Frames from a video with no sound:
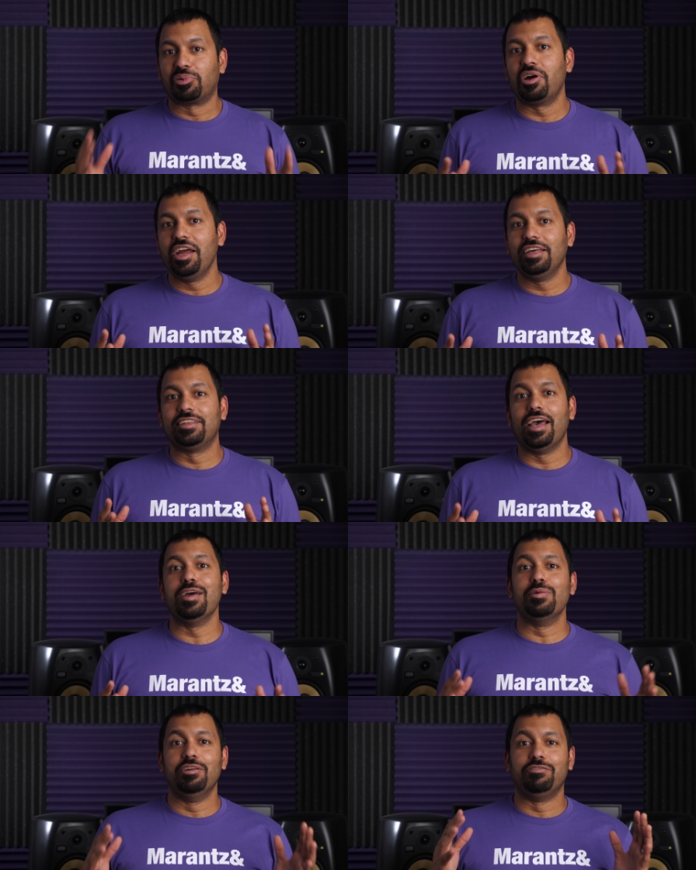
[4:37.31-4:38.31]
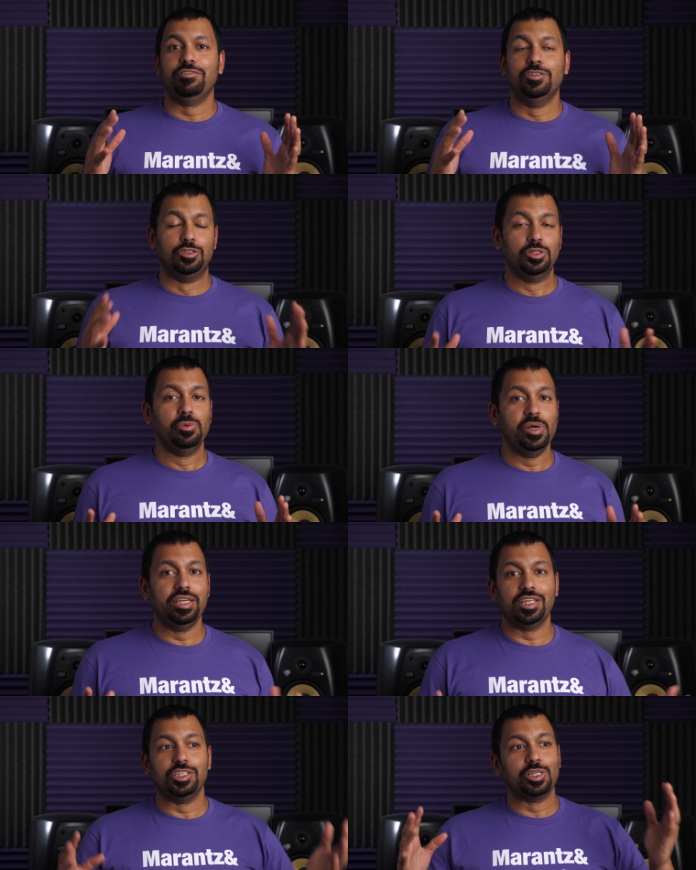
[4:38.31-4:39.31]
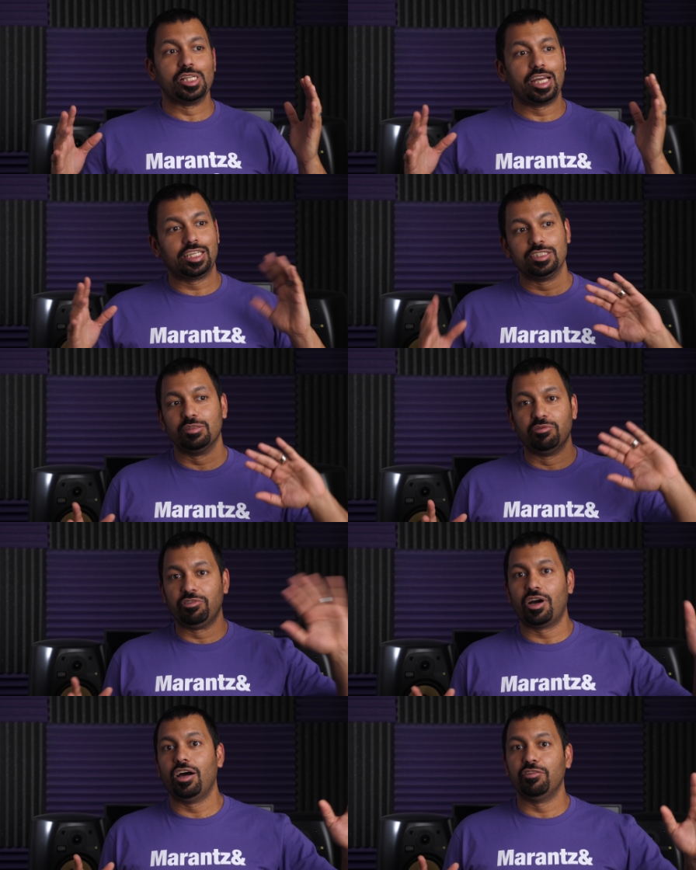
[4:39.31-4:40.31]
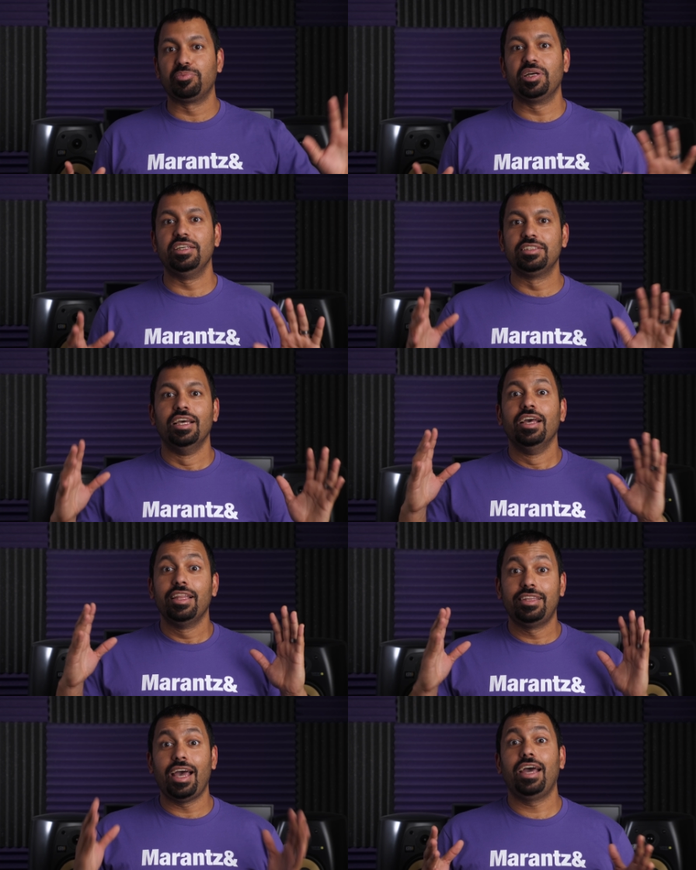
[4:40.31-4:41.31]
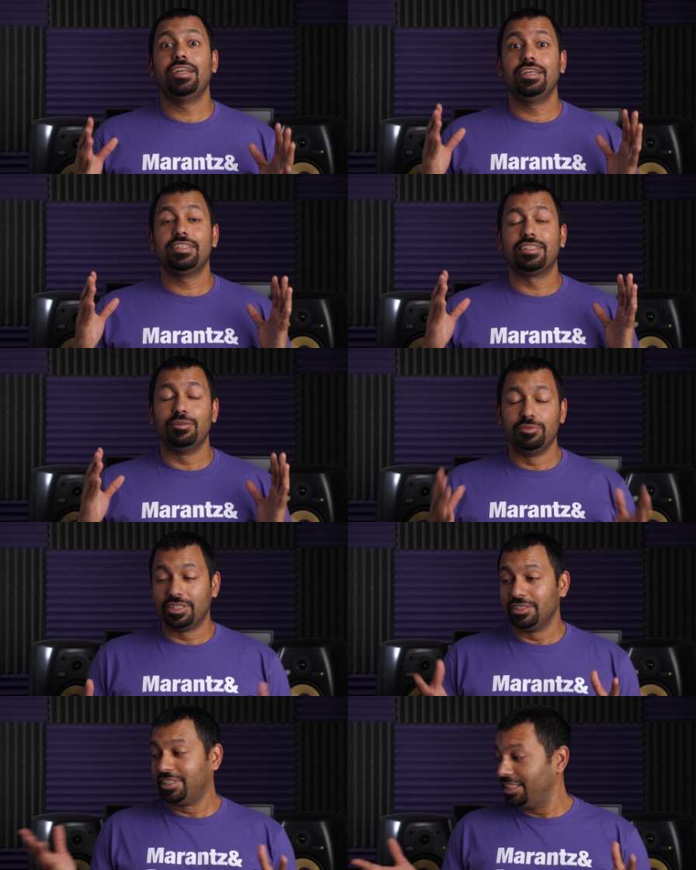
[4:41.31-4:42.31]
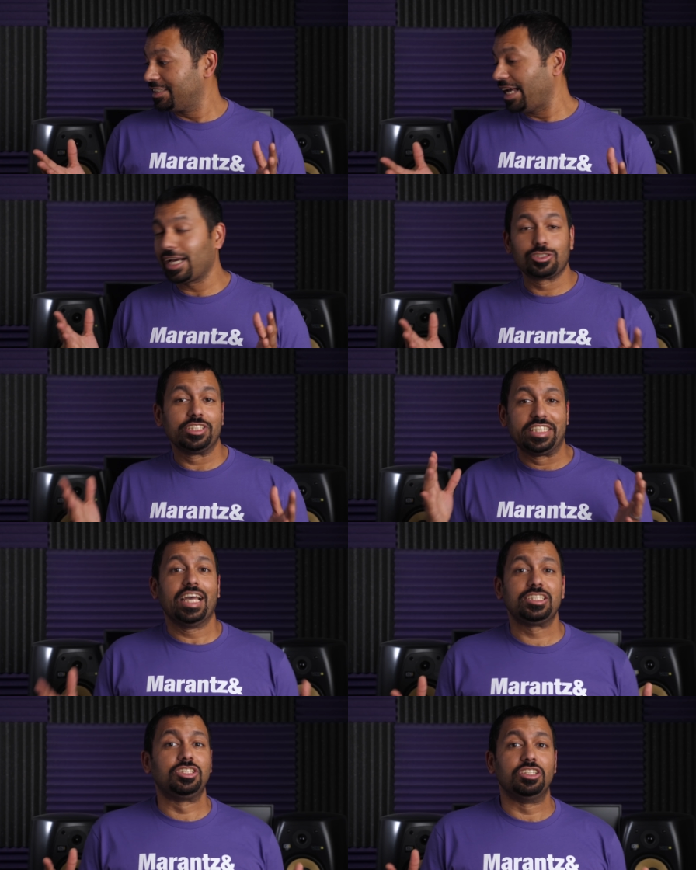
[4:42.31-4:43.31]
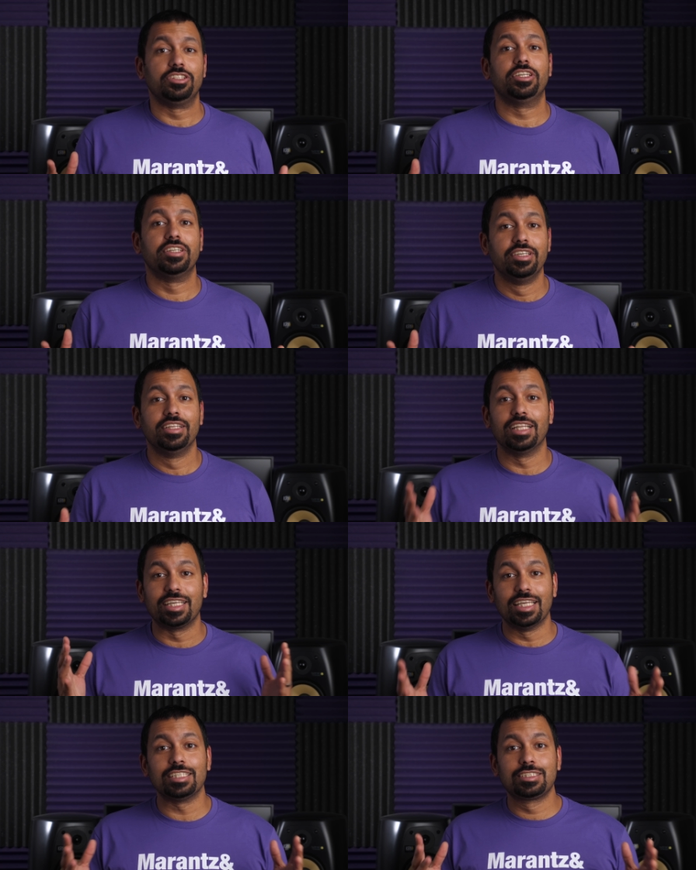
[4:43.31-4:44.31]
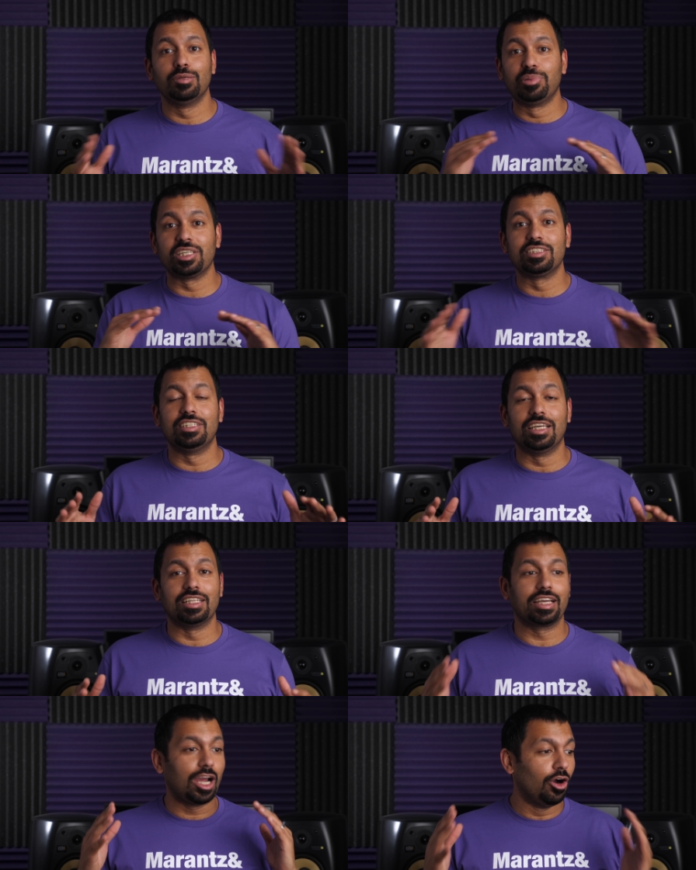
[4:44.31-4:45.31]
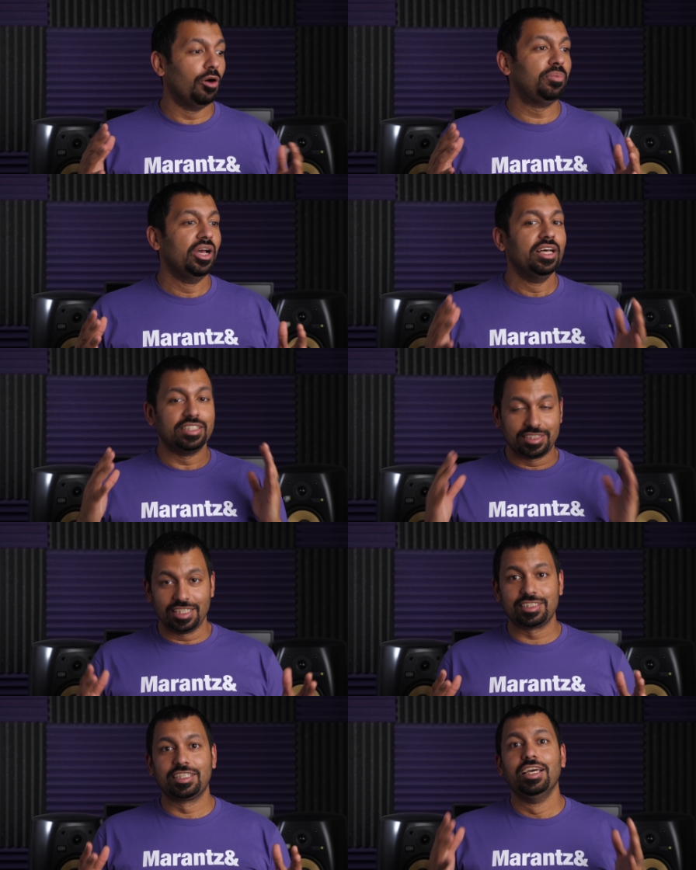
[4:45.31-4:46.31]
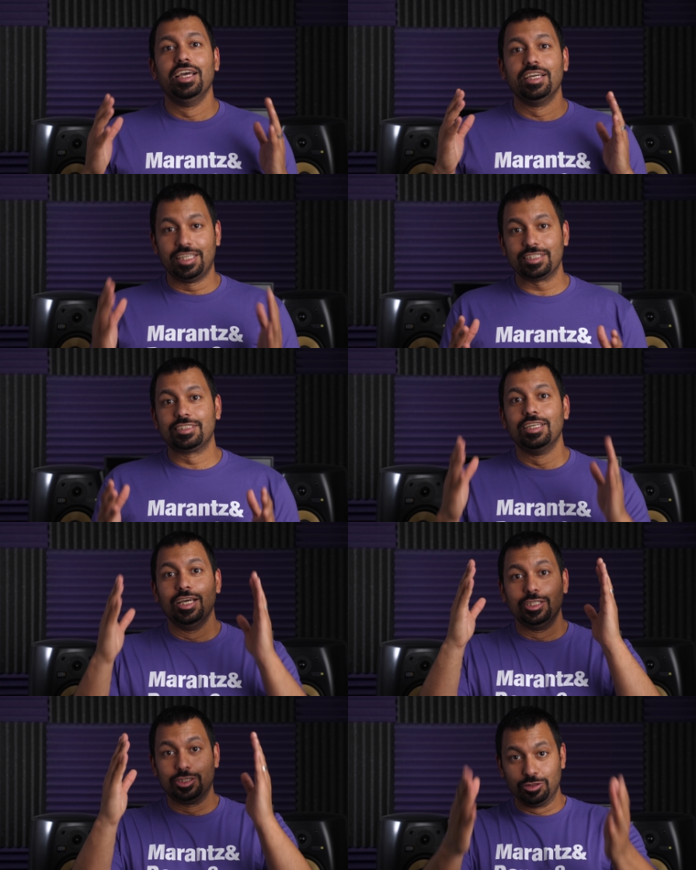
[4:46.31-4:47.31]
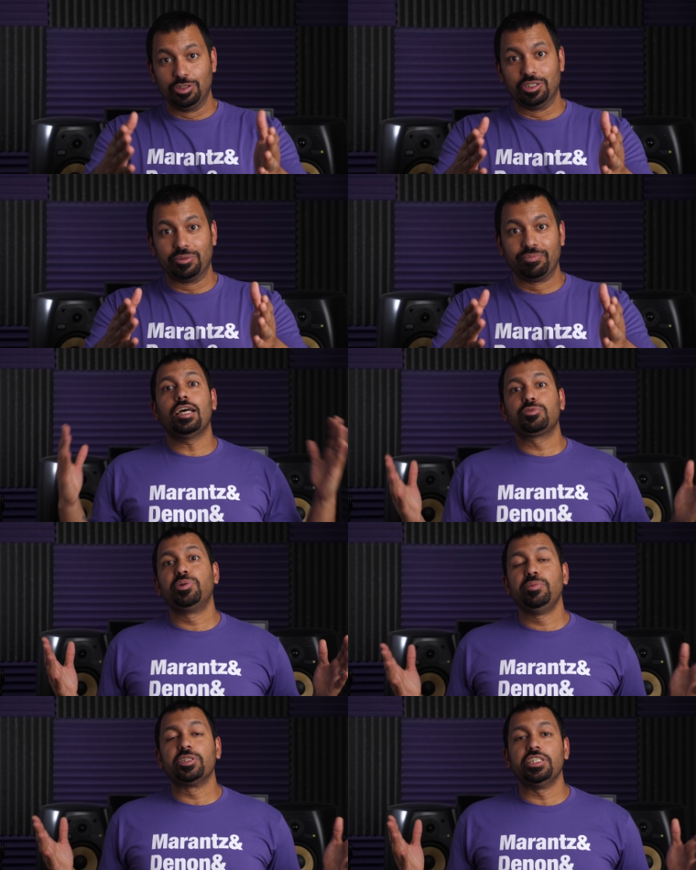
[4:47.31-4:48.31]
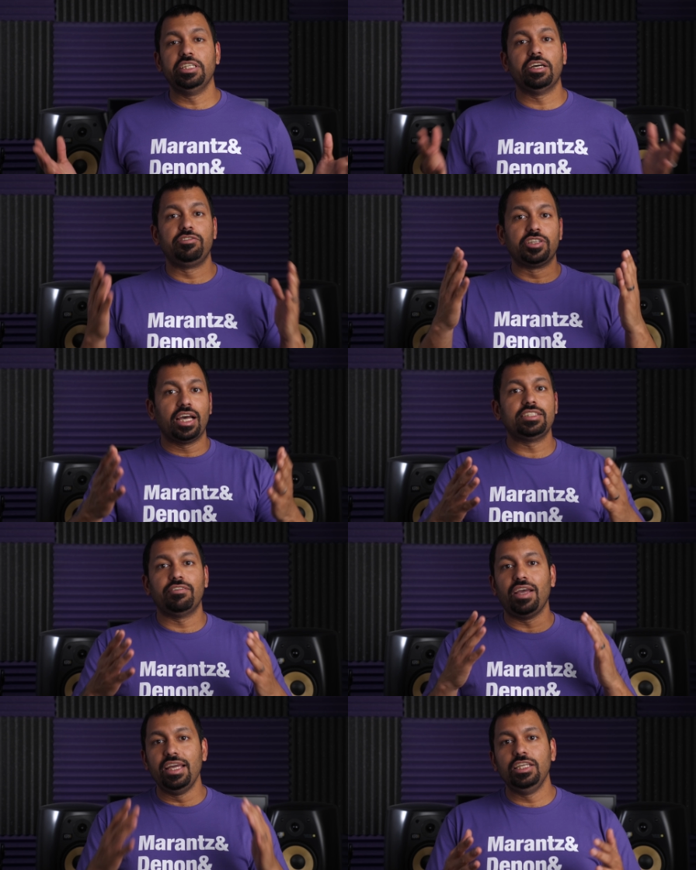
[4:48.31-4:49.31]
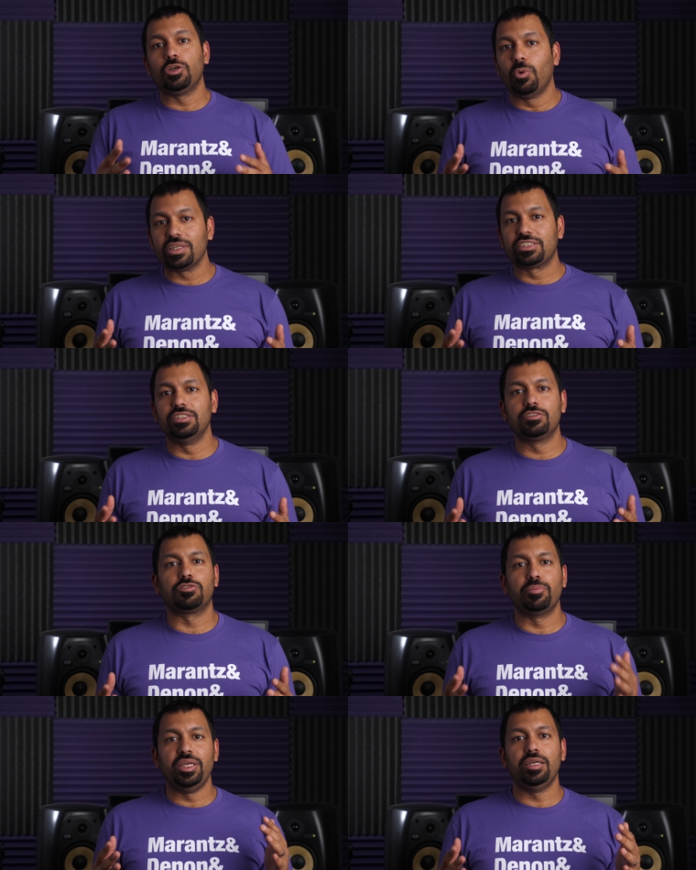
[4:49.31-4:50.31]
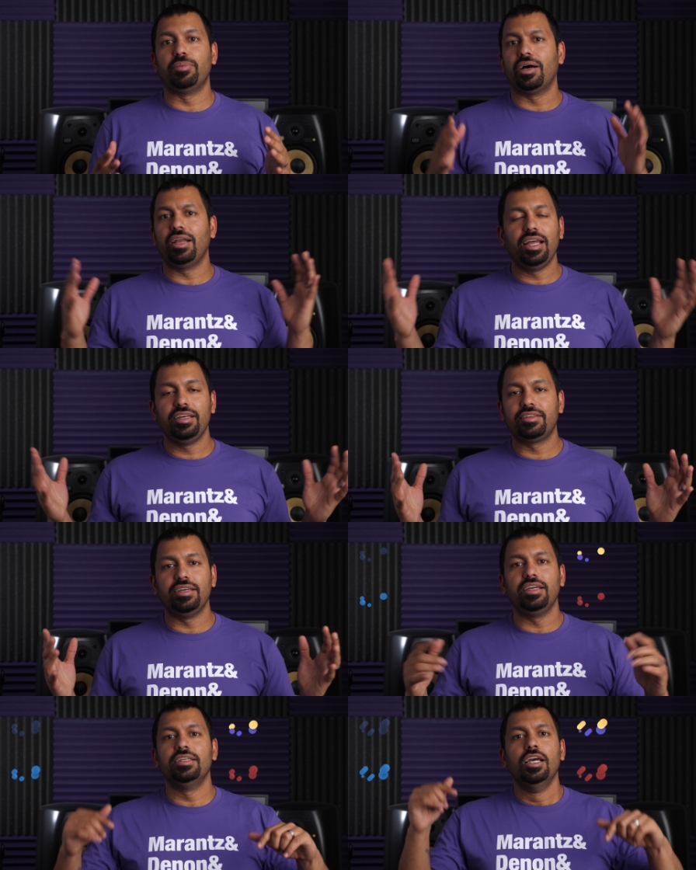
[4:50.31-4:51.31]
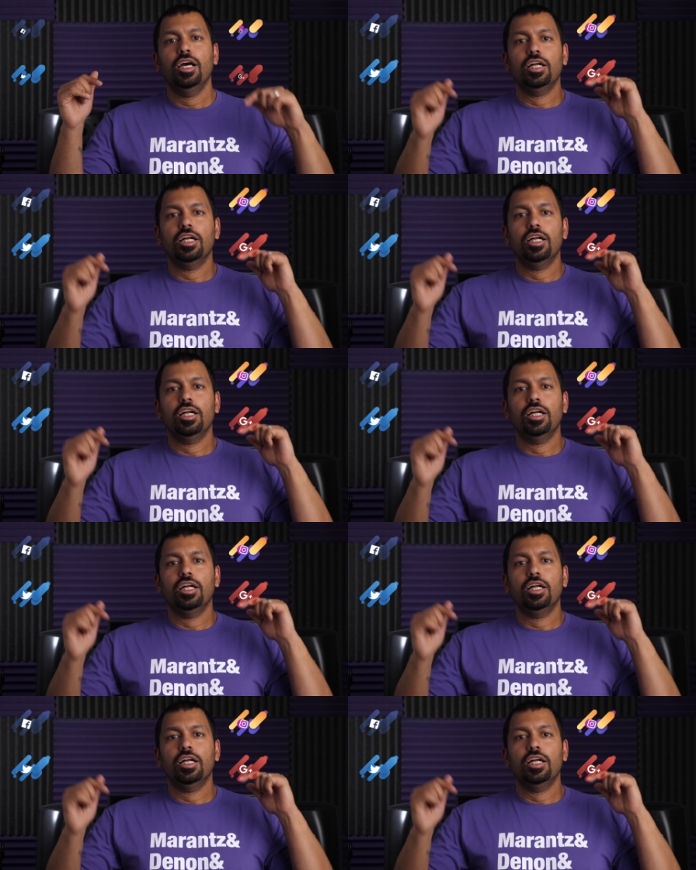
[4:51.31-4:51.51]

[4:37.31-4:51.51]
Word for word: pray that if you do win and you're like in some far off place, that the, the disc actually gets to you. Like that's the biggest thing. Like I hope the disc gets to you. That's pretty much it. Now, if you guys have any questions for me about anything,